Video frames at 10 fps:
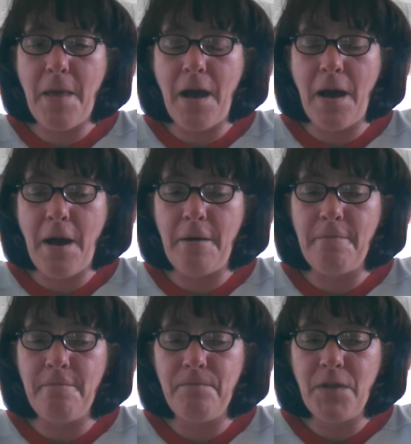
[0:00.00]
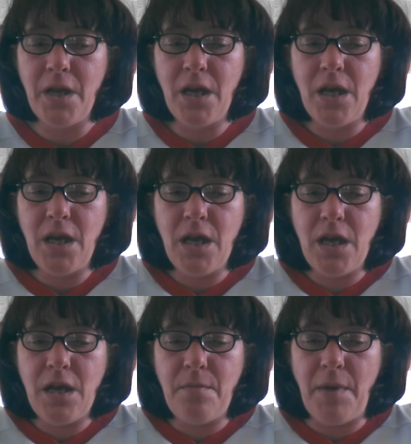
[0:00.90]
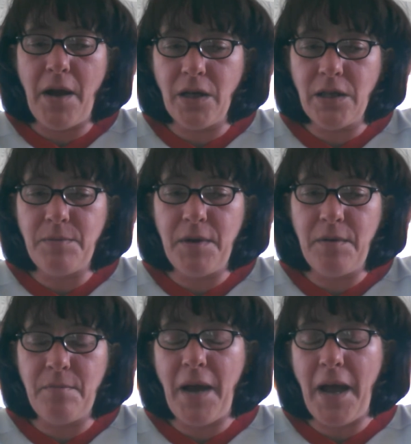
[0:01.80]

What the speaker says: My husband